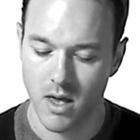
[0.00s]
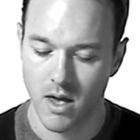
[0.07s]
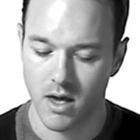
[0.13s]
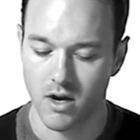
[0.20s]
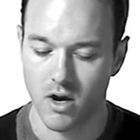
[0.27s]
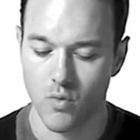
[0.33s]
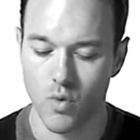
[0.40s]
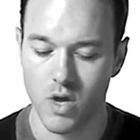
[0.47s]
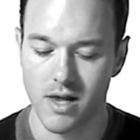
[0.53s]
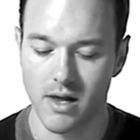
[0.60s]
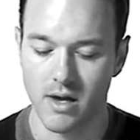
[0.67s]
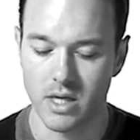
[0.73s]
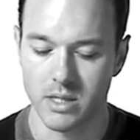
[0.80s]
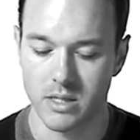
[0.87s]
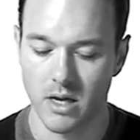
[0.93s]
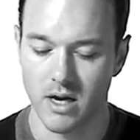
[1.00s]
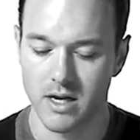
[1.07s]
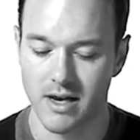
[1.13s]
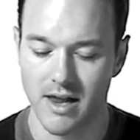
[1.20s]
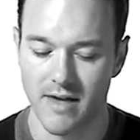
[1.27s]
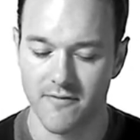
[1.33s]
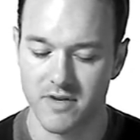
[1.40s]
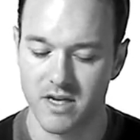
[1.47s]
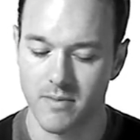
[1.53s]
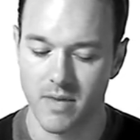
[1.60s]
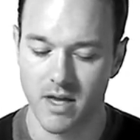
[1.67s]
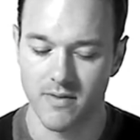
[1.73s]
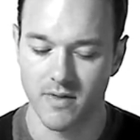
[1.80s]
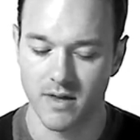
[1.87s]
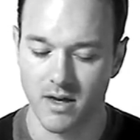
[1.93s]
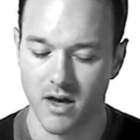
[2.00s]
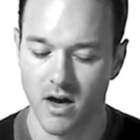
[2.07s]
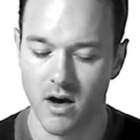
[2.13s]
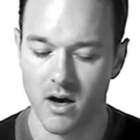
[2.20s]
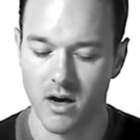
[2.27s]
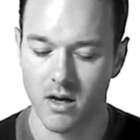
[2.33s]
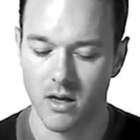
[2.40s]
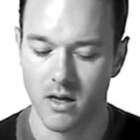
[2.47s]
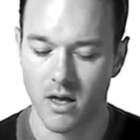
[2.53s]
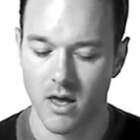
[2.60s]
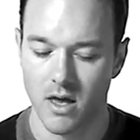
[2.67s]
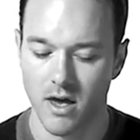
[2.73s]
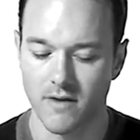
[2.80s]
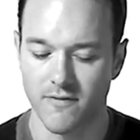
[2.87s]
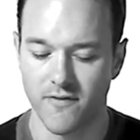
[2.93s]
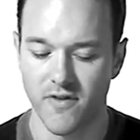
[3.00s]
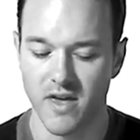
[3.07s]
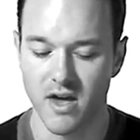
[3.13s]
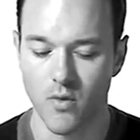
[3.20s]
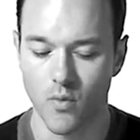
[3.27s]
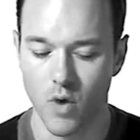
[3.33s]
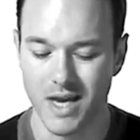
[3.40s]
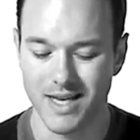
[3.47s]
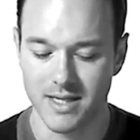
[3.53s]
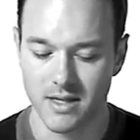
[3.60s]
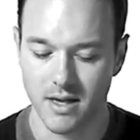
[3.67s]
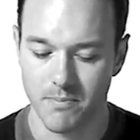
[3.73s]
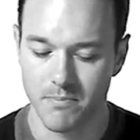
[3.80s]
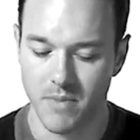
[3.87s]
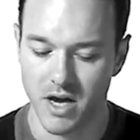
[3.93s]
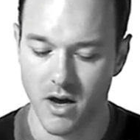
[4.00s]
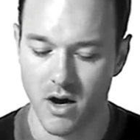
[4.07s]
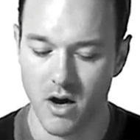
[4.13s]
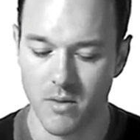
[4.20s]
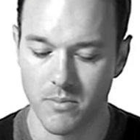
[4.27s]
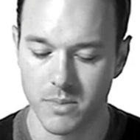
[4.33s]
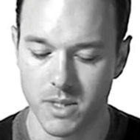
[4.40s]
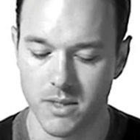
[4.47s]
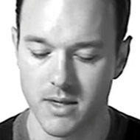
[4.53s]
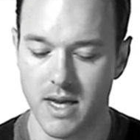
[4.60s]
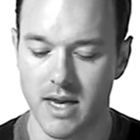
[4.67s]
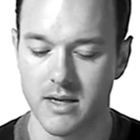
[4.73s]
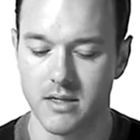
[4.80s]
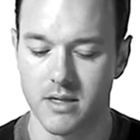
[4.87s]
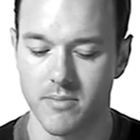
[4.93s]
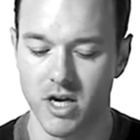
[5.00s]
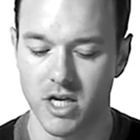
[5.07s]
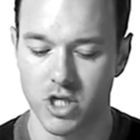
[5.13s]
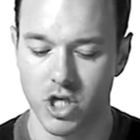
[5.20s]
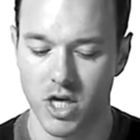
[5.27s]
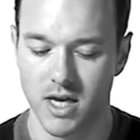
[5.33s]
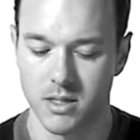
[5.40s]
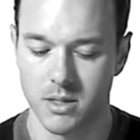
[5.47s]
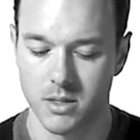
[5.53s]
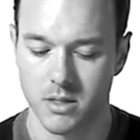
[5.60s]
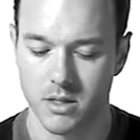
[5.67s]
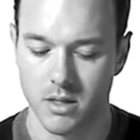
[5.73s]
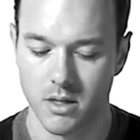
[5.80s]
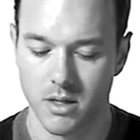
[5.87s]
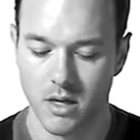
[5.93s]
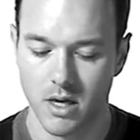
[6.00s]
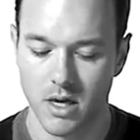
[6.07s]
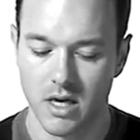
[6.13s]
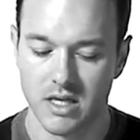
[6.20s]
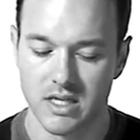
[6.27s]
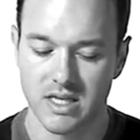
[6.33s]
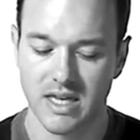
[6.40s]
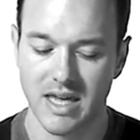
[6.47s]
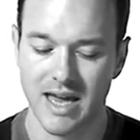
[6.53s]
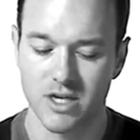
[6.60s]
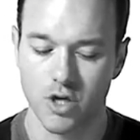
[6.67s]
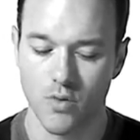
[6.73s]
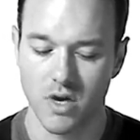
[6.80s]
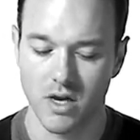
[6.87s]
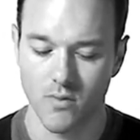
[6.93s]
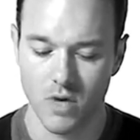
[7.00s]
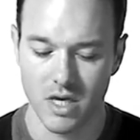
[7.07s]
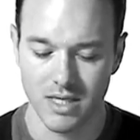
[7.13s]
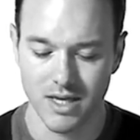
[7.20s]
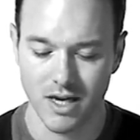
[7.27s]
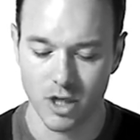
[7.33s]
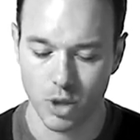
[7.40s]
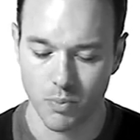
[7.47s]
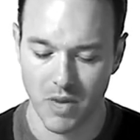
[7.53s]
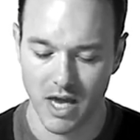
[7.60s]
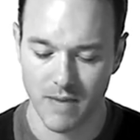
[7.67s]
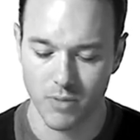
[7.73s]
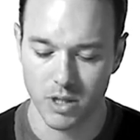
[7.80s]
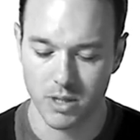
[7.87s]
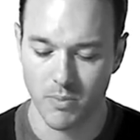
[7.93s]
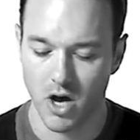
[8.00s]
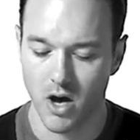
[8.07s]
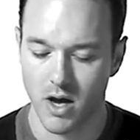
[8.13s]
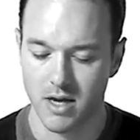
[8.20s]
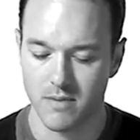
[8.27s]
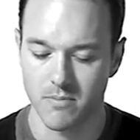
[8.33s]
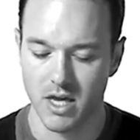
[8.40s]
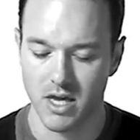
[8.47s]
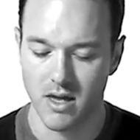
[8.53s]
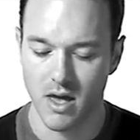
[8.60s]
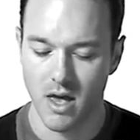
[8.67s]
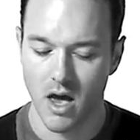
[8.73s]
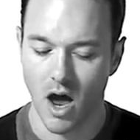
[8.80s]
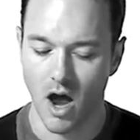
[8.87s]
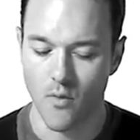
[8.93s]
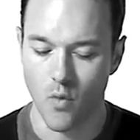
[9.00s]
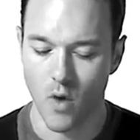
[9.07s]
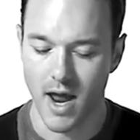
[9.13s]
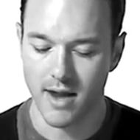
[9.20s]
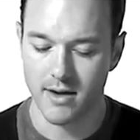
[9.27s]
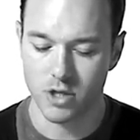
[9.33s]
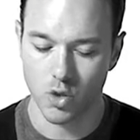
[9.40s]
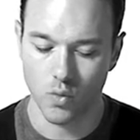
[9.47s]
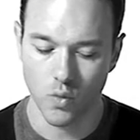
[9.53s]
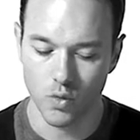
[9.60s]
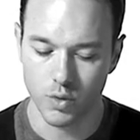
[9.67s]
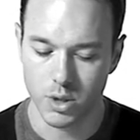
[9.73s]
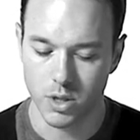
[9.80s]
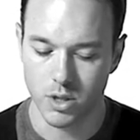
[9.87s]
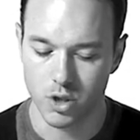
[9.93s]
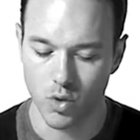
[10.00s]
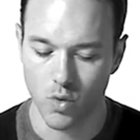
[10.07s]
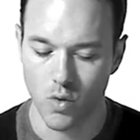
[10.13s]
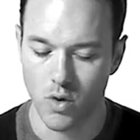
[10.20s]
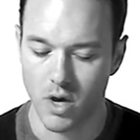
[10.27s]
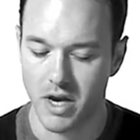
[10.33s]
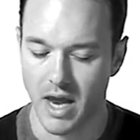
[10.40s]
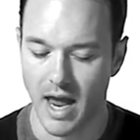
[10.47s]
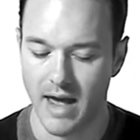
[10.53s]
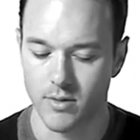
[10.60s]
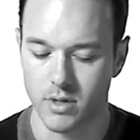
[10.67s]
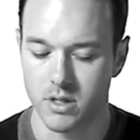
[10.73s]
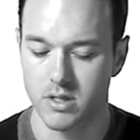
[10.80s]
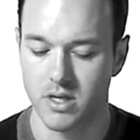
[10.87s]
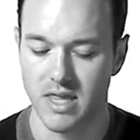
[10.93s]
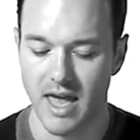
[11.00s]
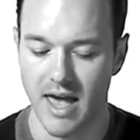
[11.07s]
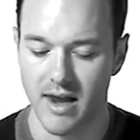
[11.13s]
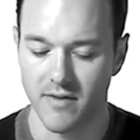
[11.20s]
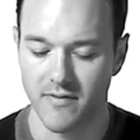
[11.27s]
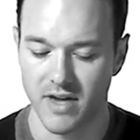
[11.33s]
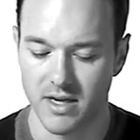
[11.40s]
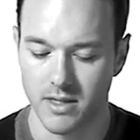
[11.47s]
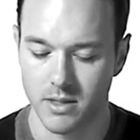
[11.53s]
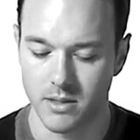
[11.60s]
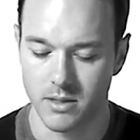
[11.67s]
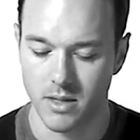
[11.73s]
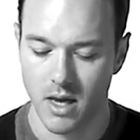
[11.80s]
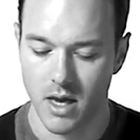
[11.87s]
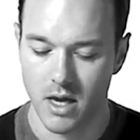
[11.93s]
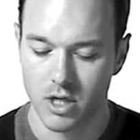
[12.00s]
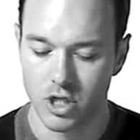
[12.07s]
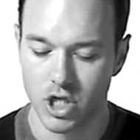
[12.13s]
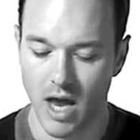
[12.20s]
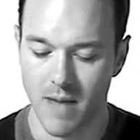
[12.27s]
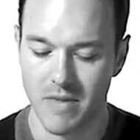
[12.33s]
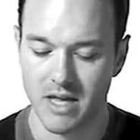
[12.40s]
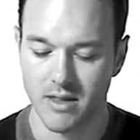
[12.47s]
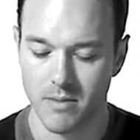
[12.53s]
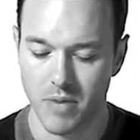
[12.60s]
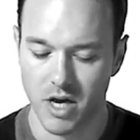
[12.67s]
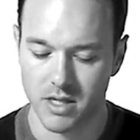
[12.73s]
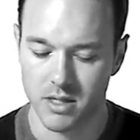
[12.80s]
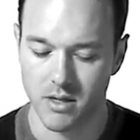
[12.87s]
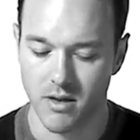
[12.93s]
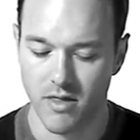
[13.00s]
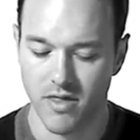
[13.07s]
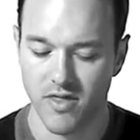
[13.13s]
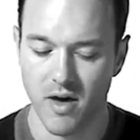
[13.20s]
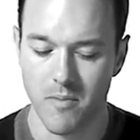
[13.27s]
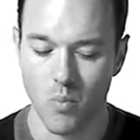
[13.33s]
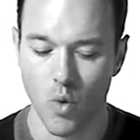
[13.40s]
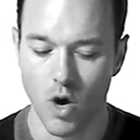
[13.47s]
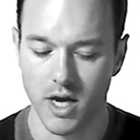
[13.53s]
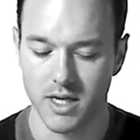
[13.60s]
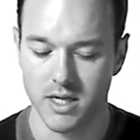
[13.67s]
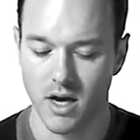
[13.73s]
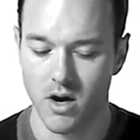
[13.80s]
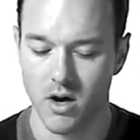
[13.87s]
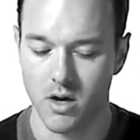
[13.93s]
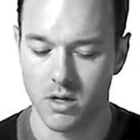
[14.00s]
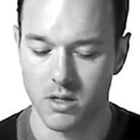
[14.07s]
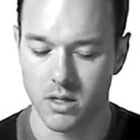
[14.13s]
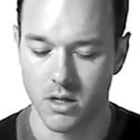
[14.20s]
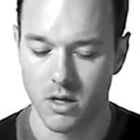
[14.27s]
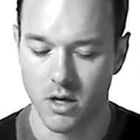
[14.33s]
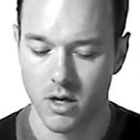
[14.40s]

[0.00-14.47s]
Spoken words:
and I realized I'd left him in the car, and fear raced up my arms and into my chest. Scattering research papers behind me, I ran towards the door and out to the elevators, jamming the button thumb-white hard.